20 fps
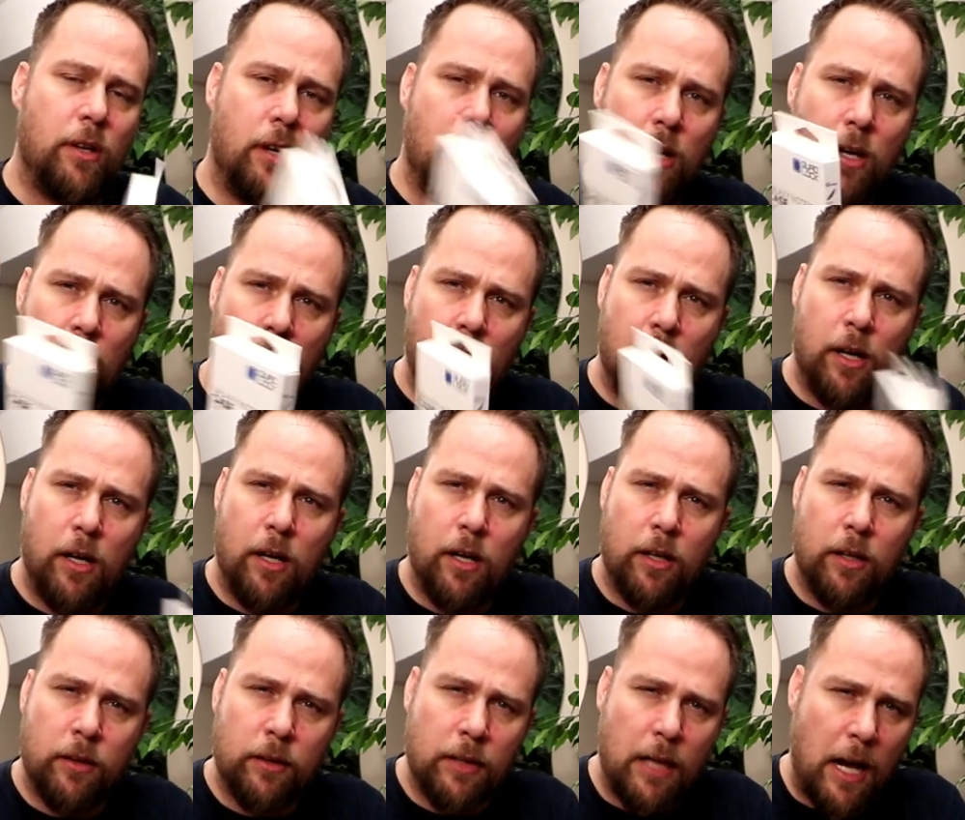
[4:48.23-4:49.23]

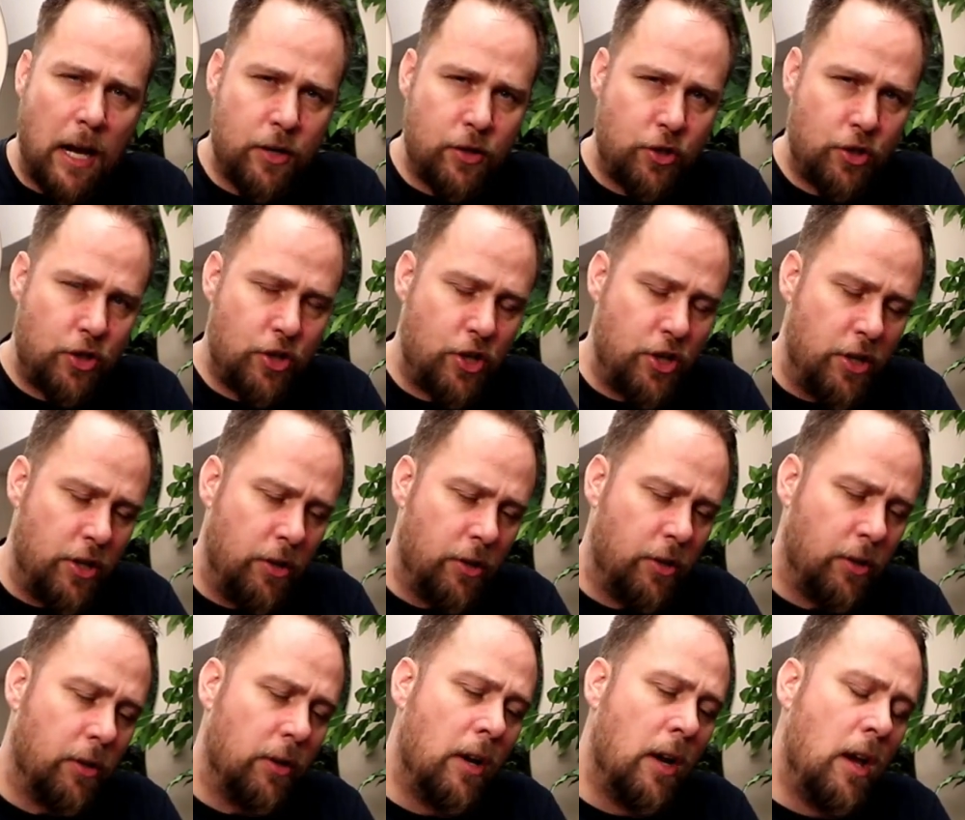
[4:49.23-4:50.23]
last
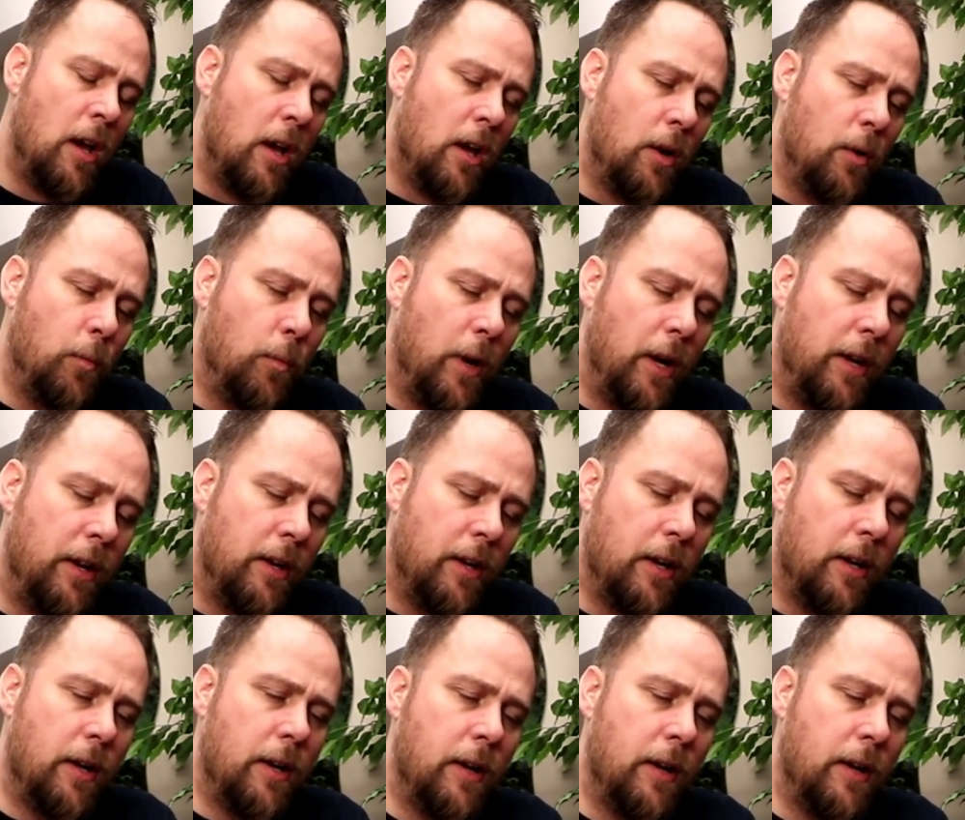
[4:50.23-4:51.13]
year when